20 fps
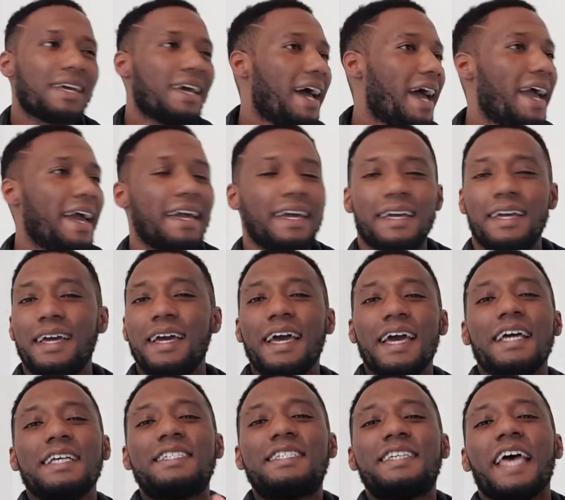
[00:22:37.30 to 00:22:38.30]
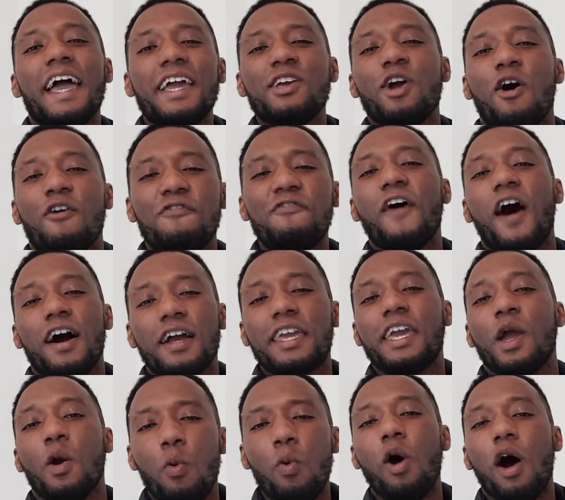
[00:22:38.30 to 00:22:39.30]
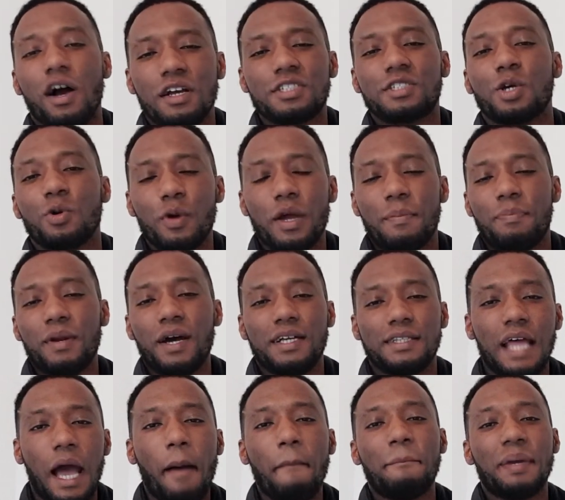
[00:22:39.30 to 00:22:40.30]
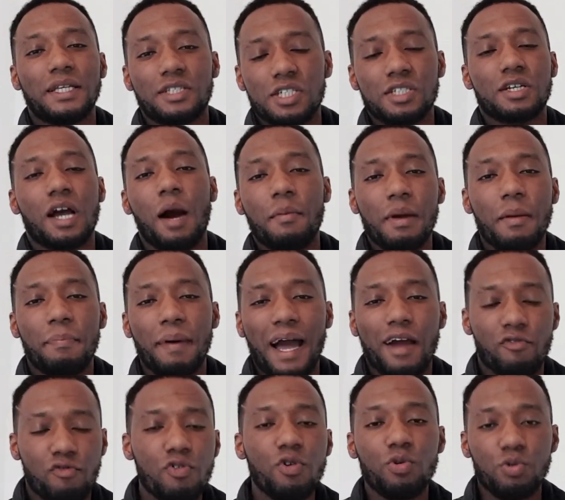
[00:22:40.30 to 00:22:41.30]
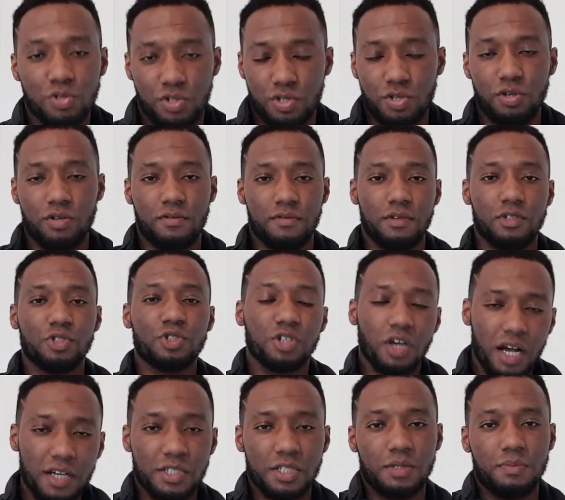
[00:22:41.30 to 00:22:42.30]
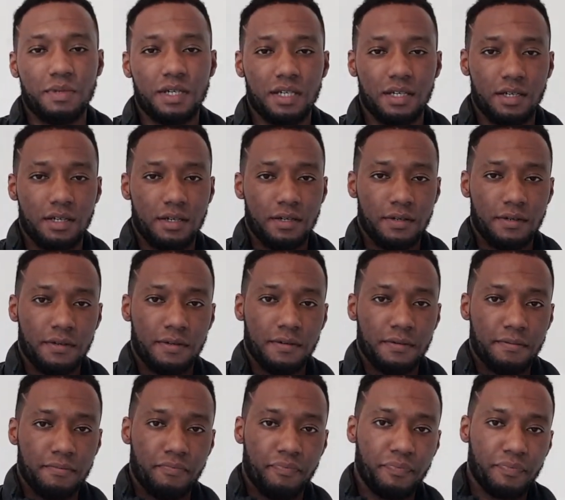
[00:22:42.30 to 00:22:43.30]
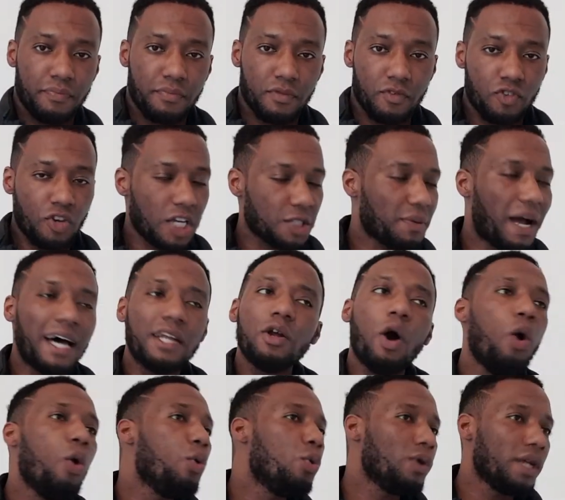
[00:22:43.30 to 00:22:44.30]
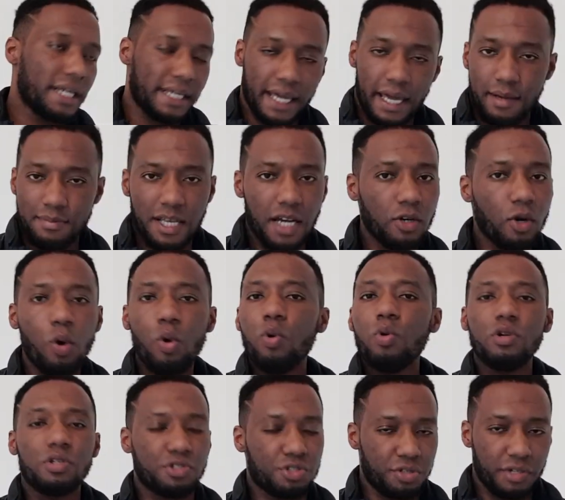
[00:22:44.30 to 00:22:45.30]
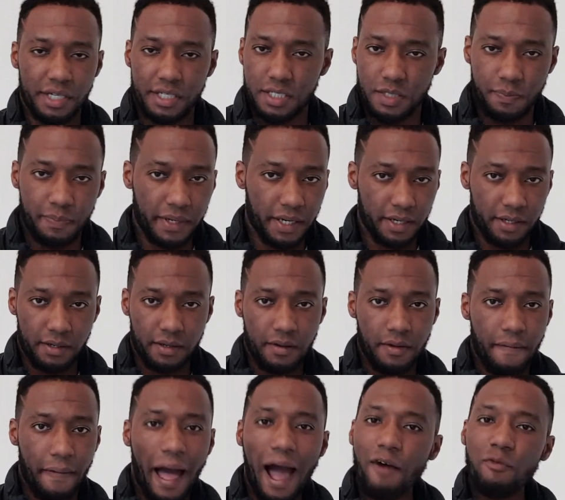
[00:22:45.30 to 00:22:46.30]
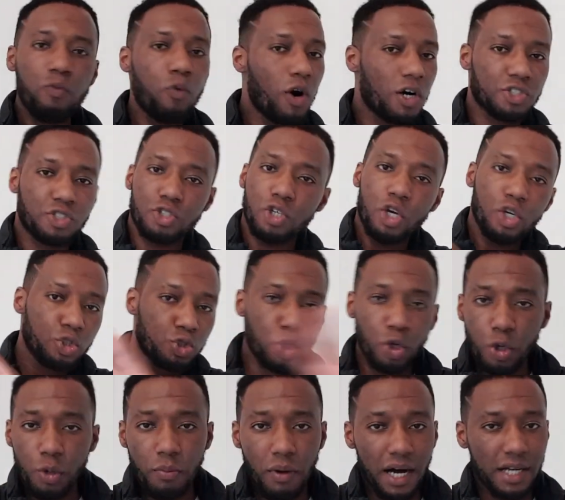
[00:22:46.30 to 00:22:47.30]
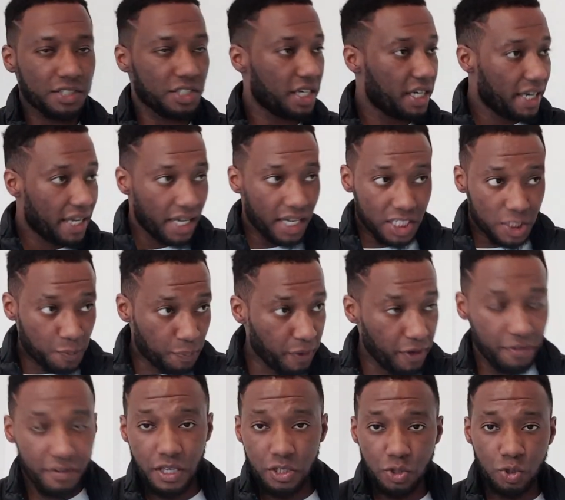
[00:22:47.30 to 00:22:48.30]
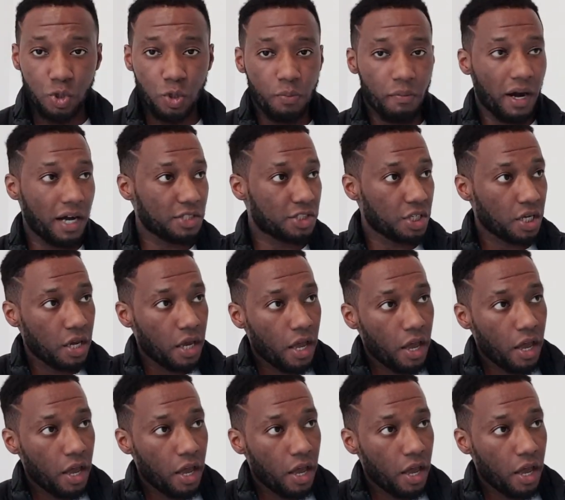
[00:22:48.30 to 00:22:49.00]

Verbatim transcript: hey, set your fucking watch to it, blood. That bitch is coming back real soon. Trust me. Trust me, I know all the games, I know all the tricks, blood. I've watched too much, experienced too much,